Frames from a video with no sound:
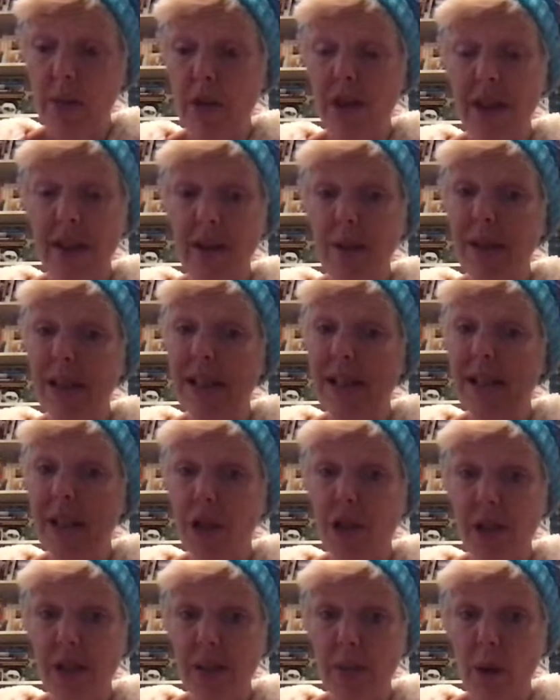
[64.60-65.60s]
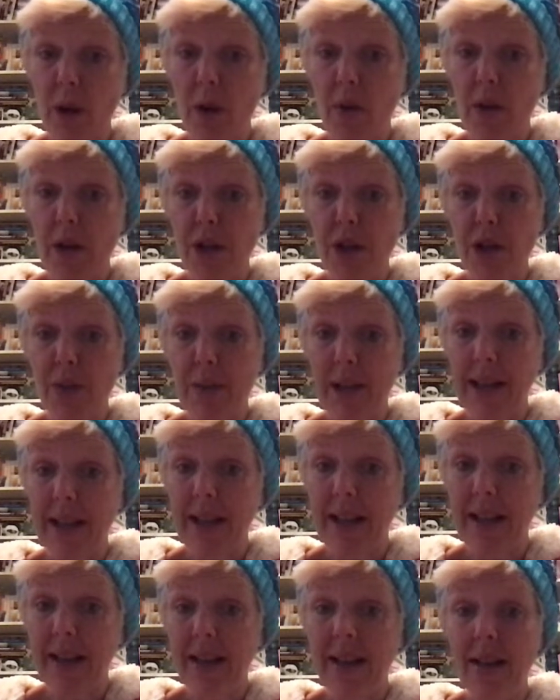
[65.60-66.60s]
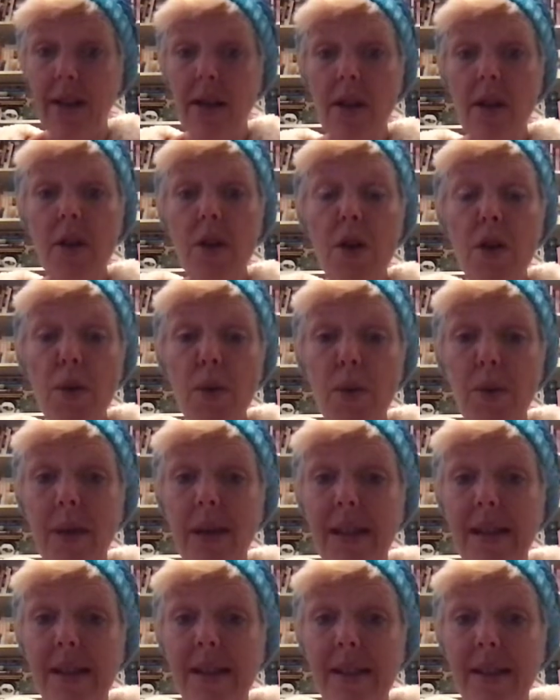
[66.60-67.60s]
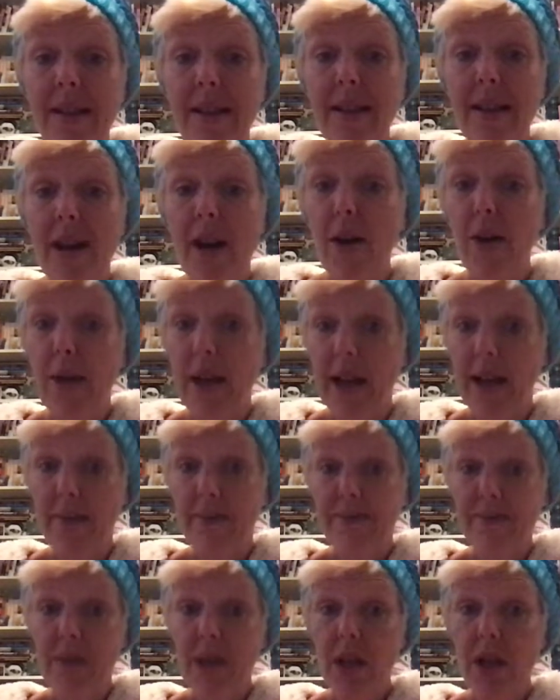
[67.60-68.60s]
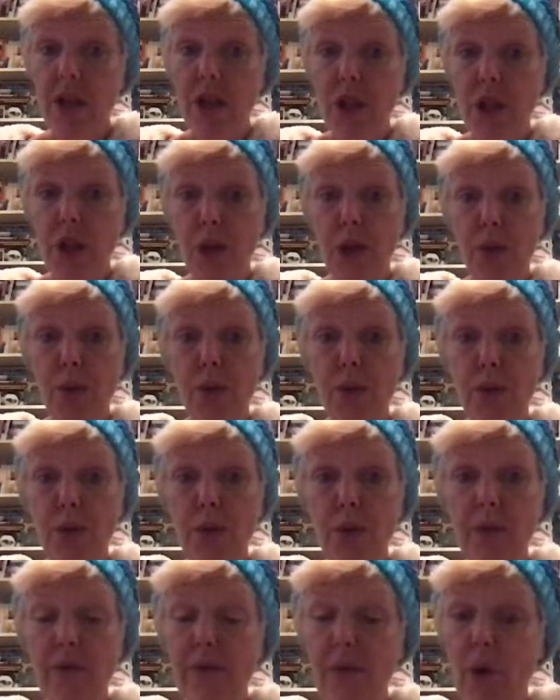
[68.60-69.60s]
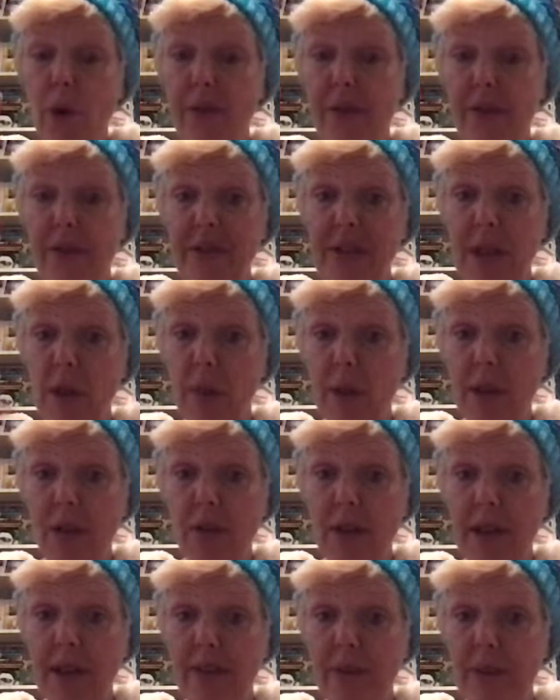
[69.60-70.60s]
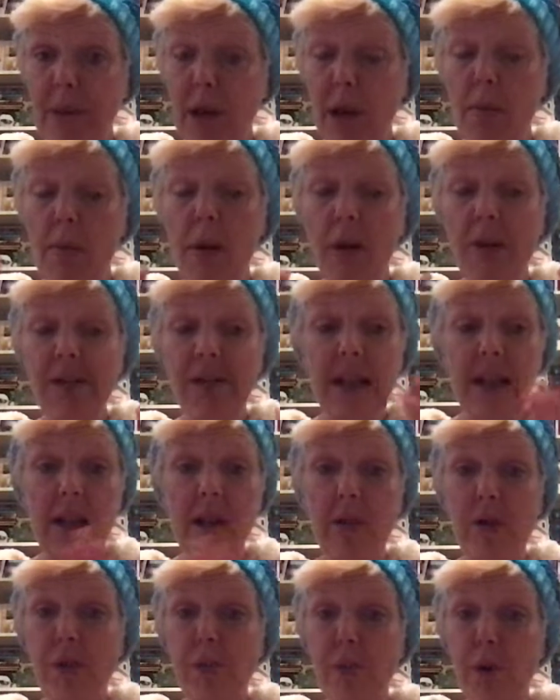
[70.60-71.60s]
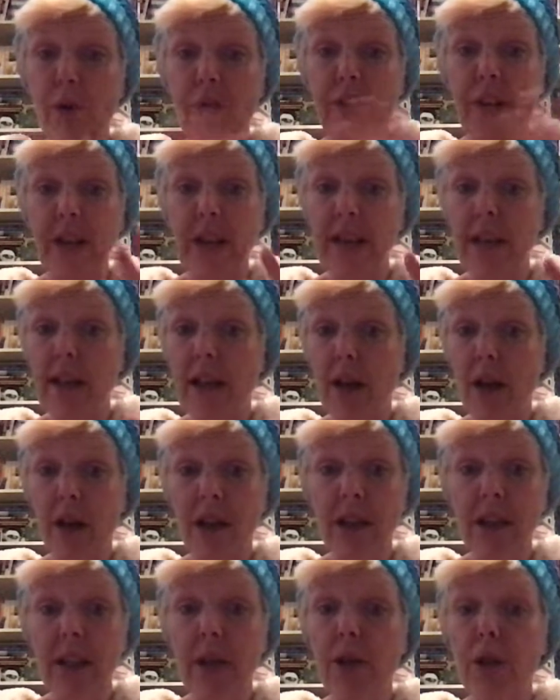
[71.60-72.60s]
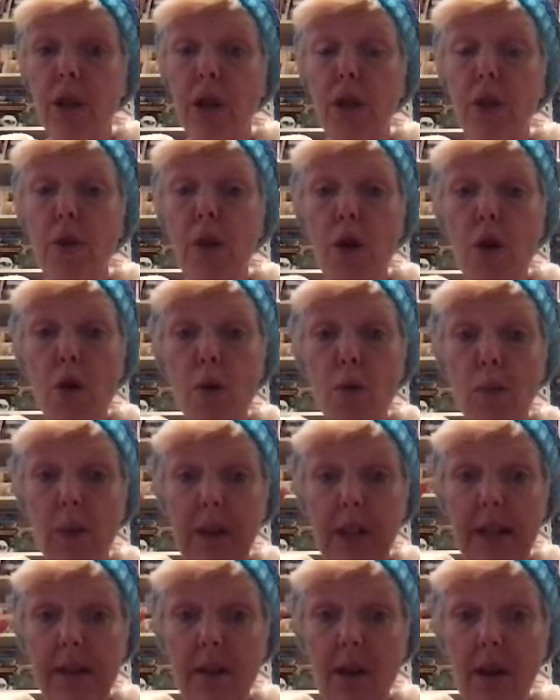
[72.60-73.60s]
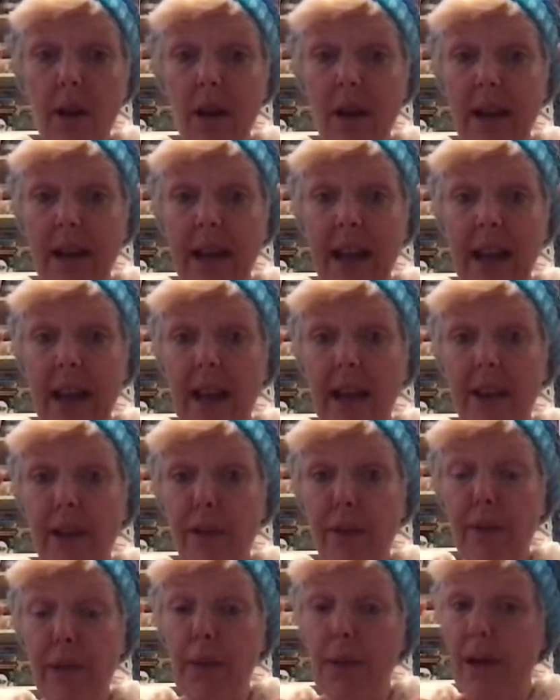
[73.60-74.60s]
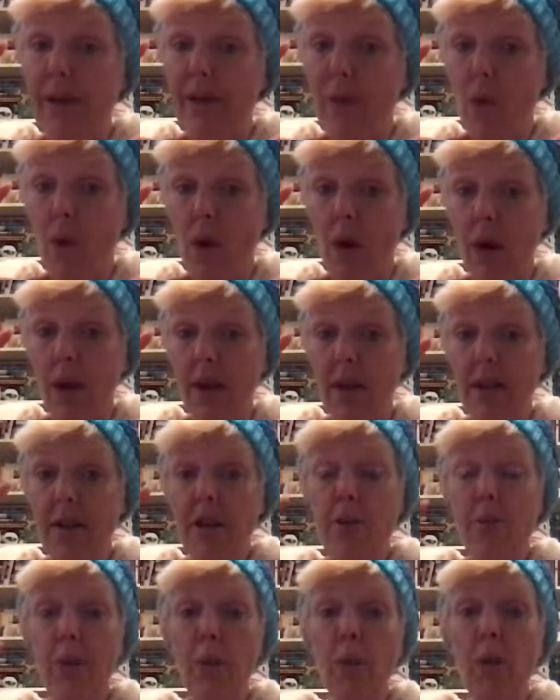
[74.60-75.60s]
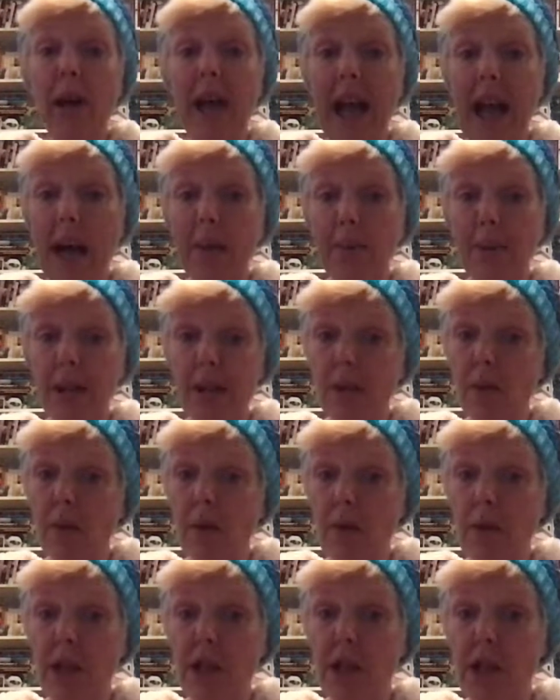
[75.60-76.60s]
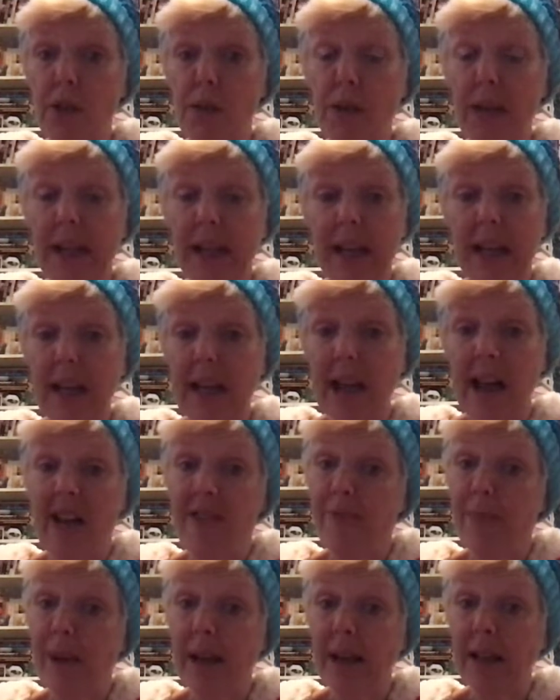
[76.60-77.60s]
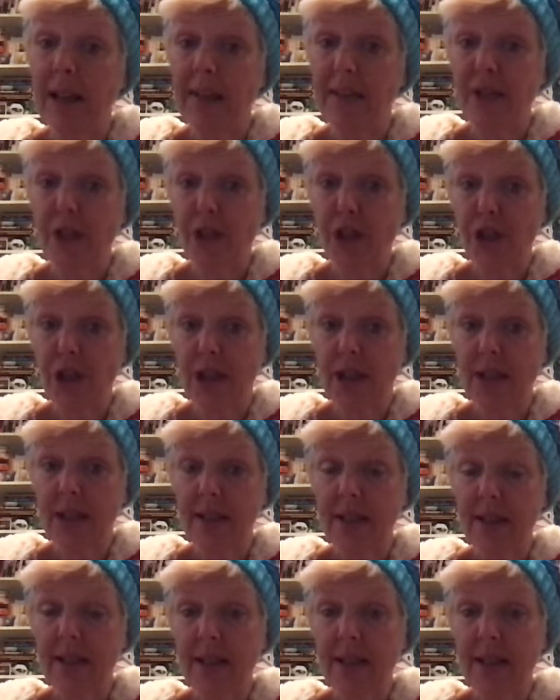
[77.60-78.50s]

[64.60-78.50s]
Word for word: which I thought was such a smart question by Lanny, was, okay, so four fifty quick dry from Helmar's adheres perfectly like our glitter glue when it's on a three by four. But what happens when we do an eight and a half by eleven sheet,